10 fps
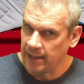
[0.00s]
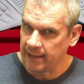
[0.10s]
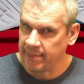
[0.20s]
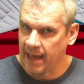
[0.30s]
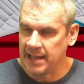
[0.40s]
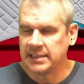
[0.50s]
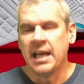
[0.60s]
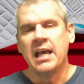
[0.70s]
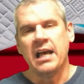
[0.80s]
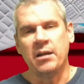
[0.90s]
like that.
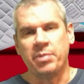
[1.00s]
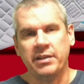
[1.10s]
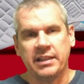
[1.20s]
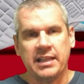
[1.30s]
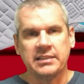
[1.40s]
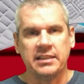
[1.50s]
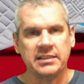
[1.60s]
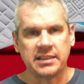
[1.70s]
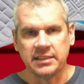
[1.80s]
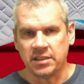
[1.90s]
But in the case of
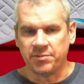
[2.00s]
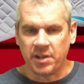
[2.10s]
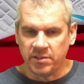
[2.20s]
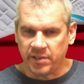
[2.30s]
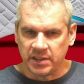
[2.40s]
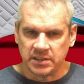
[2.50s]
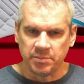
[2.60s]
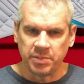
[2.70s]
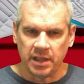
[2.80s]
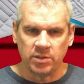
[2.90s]
these guys, it's a very, very
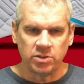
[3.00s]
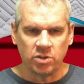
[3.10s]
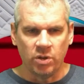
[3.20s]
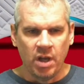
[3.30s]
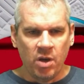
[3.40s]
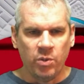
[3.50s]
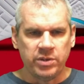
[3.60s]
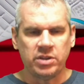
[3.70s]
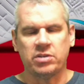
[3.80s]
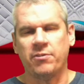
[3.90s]
simple outsole
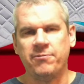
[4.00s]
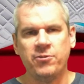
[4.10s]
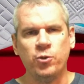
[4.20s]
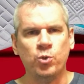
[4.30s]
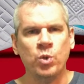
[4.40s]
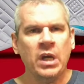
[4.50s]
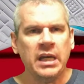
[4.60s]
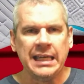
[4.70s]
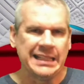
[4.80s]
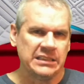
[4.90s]
with just a few
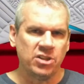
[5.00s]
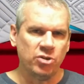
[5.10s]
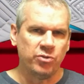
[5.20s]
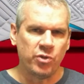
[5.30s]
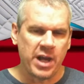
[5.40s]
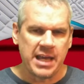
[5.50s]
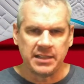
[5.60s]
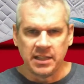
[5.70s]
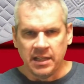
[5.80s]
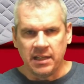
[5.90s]
hits of
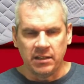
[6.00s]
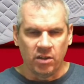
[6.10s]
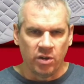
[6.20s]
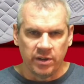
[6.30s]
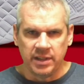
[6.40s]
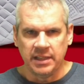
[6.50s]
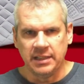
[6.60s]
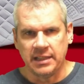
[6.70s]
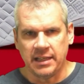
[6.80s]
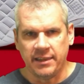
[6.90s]
red along
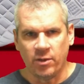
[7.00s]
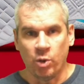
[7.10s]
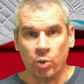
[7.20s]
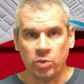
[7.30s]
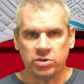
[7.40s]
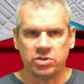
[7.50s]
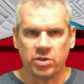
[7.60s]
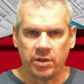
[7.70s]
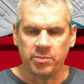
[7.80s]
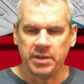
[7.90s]
the holes
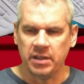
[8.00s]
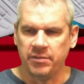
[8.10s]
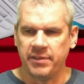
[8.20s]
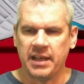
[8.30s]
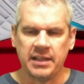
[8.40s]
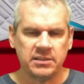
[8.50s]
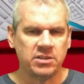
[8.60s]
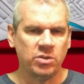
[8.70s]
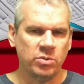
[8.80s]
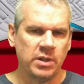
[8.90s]
throughout the middle of that.
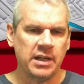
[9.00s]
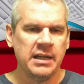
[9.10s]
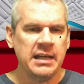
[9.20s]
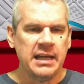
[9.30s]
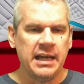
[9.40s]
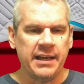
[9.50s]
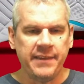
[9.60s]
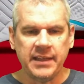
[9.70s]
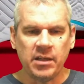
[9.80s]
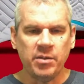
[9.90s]
So
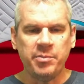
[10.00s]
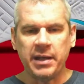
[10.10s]
and then coming